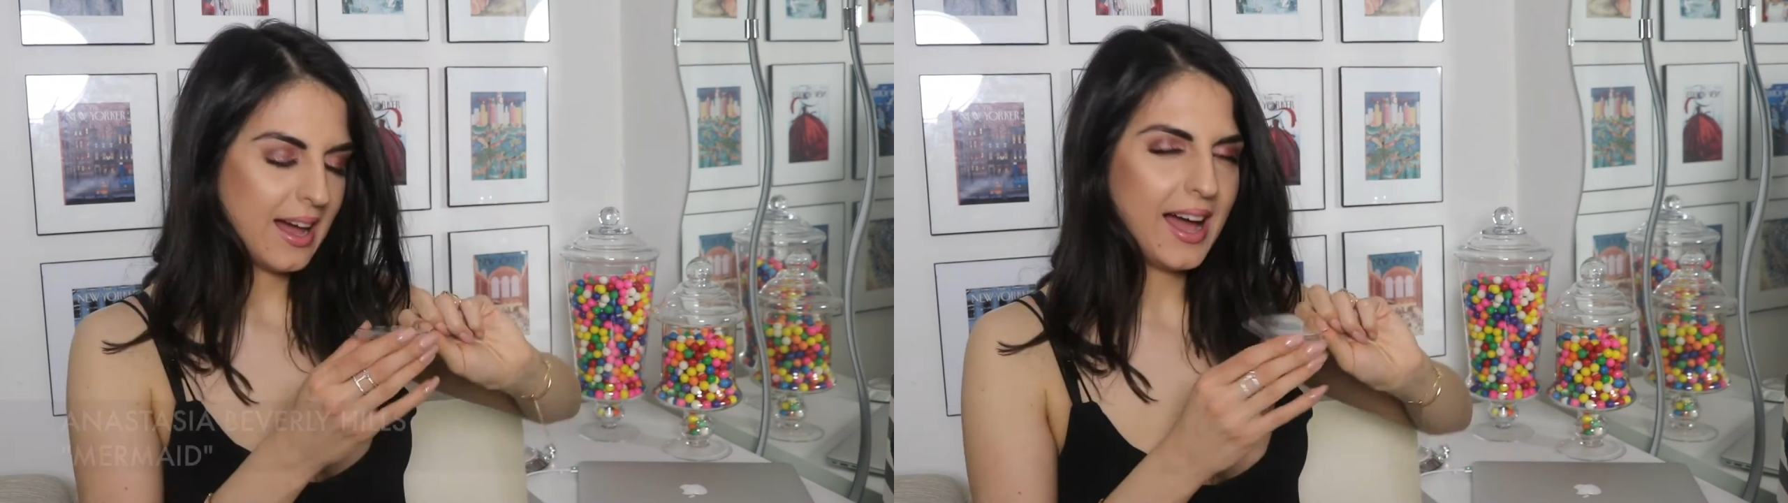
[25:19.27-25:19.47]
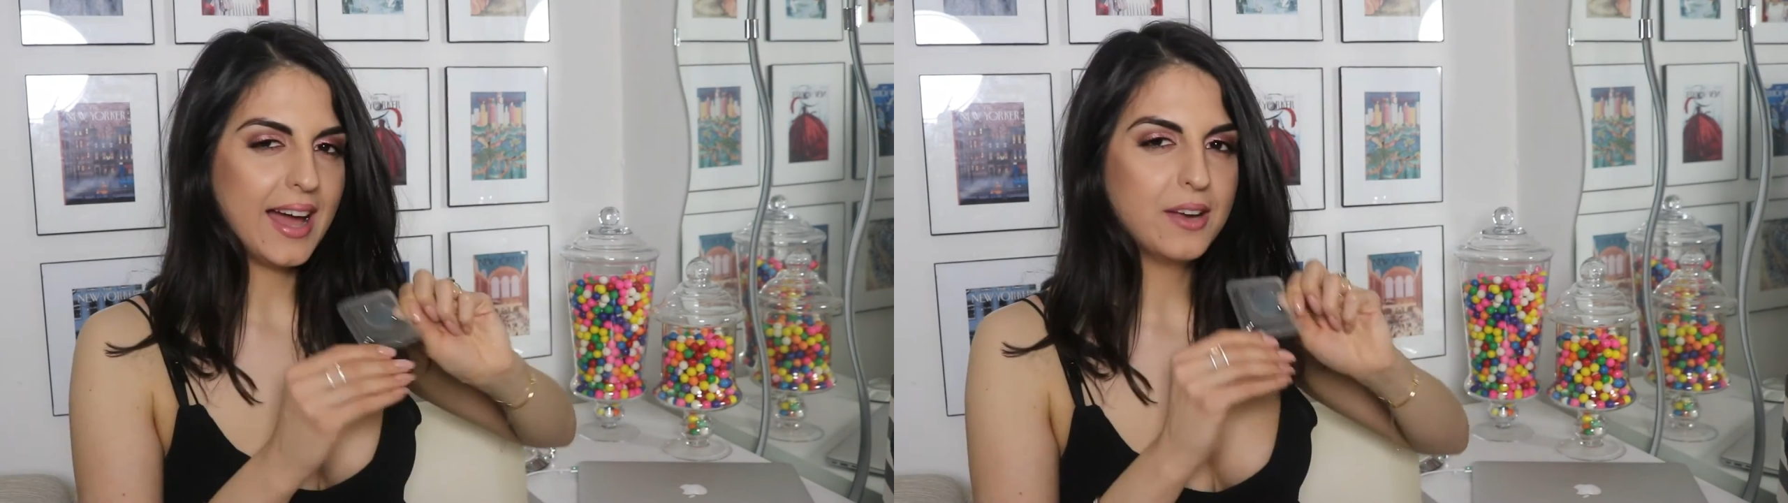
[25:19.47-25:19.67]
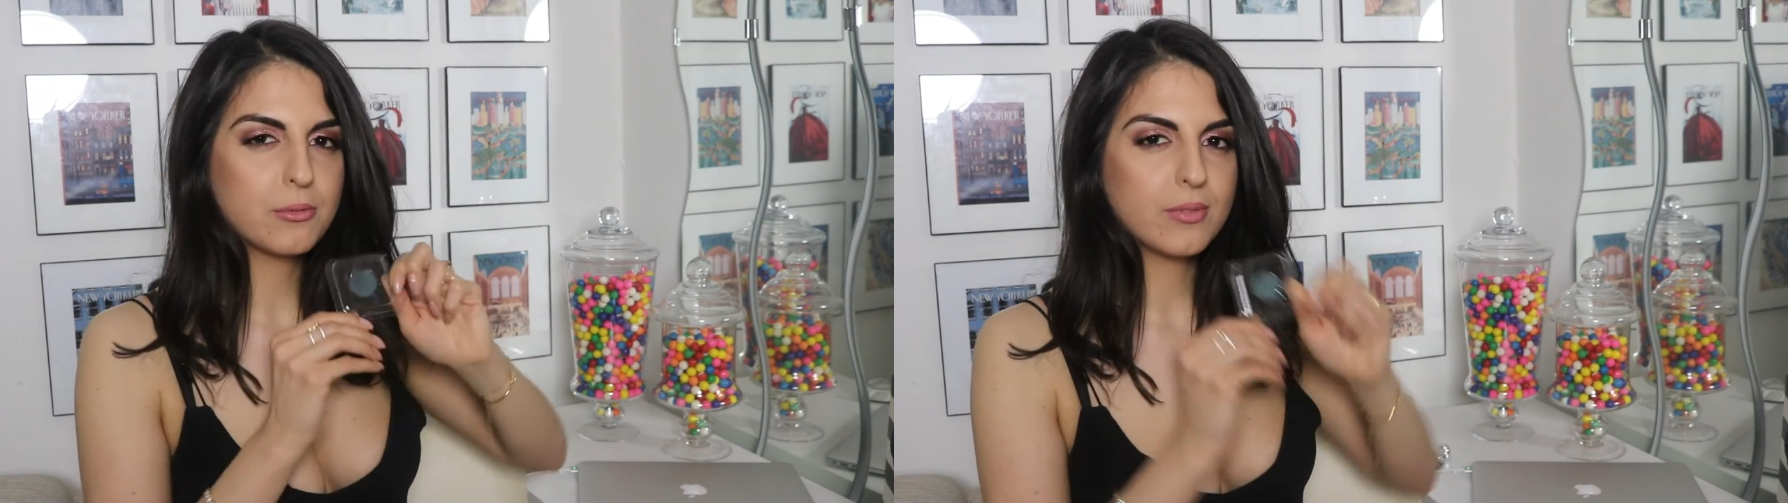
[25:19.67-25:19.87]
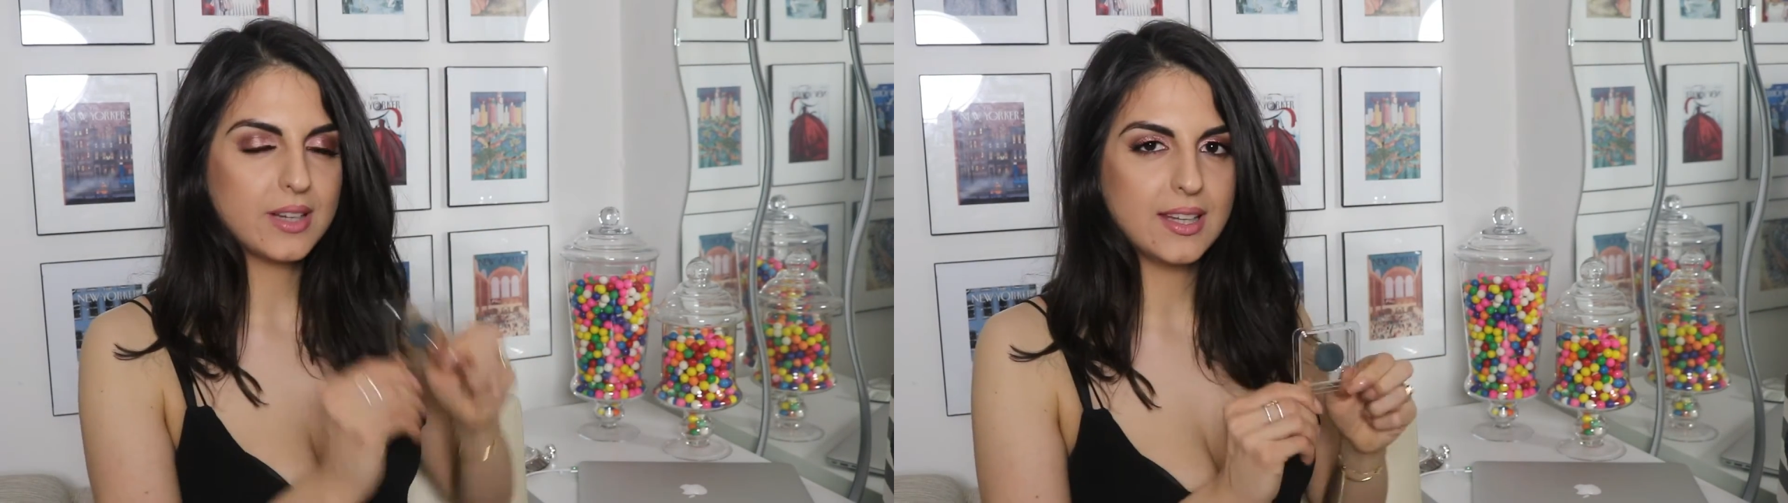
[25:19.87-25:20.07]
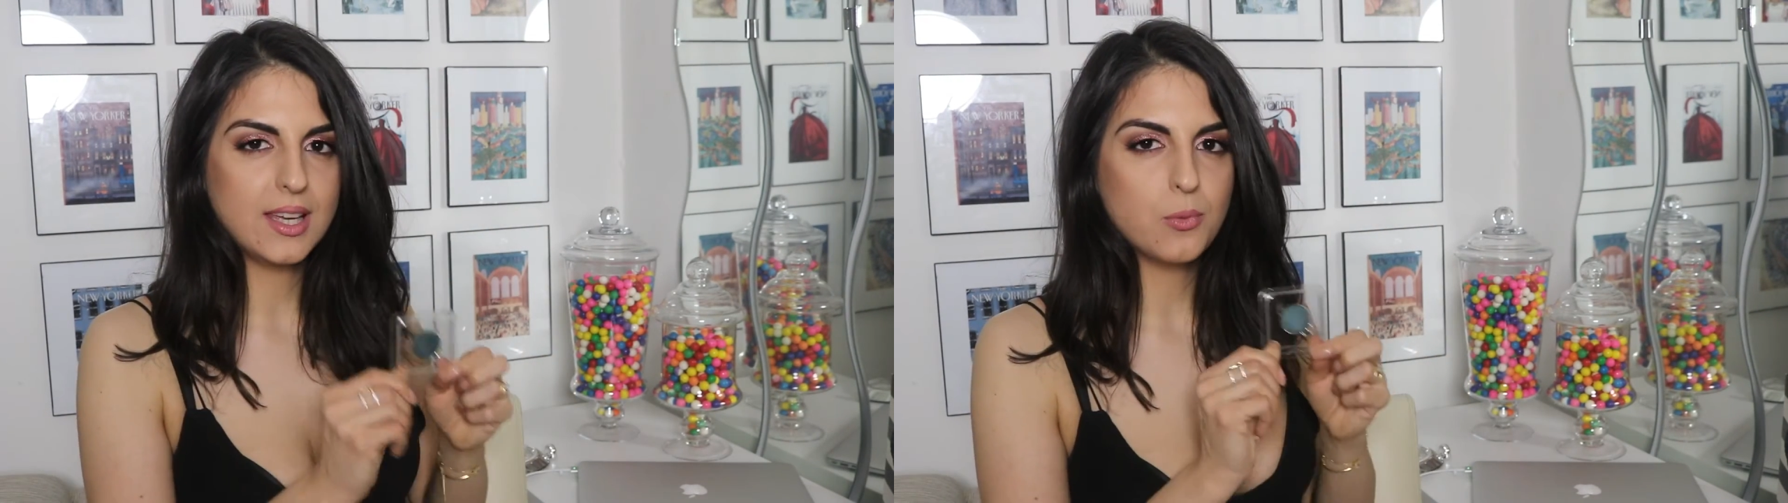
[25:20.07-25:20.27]
I
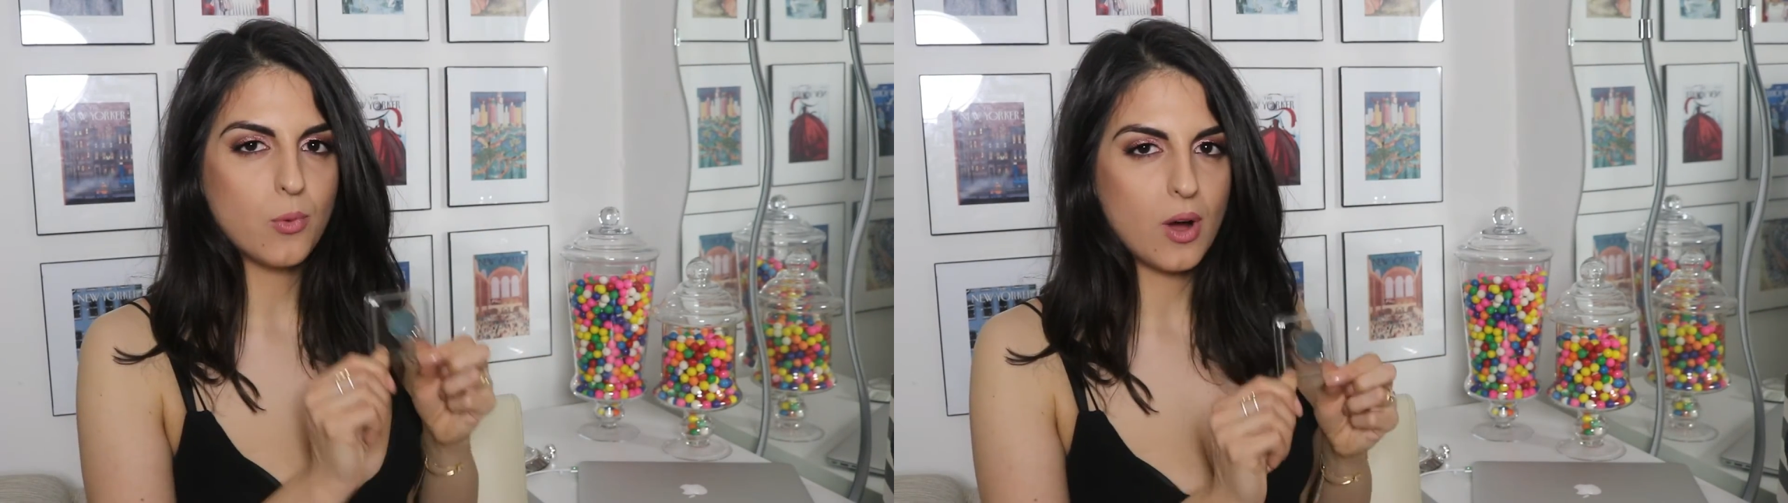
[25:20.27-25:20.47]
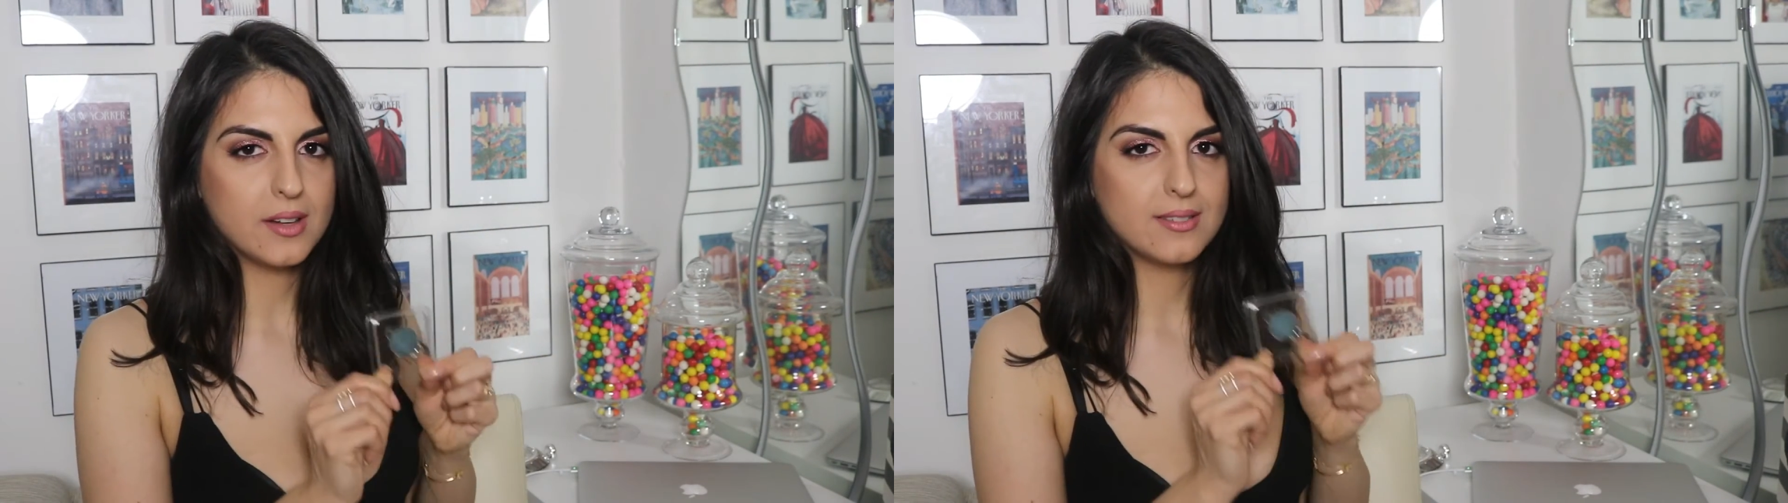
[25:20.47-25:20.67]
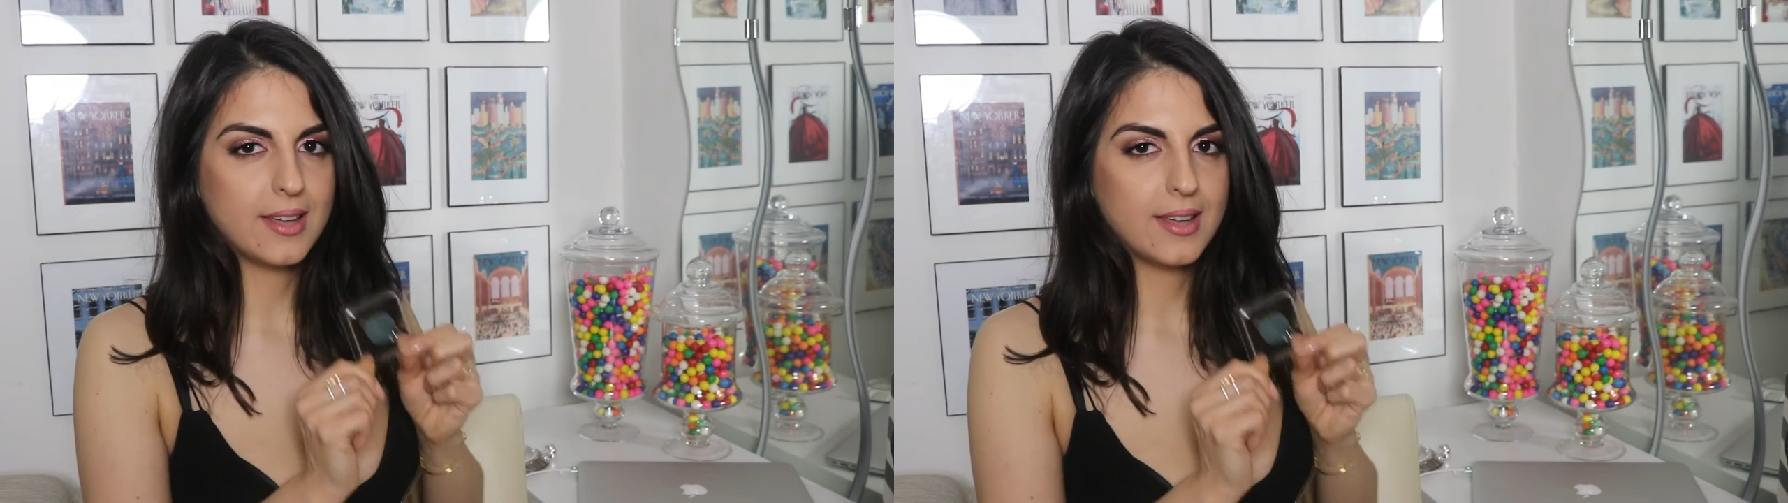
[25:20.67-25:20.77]
really wanted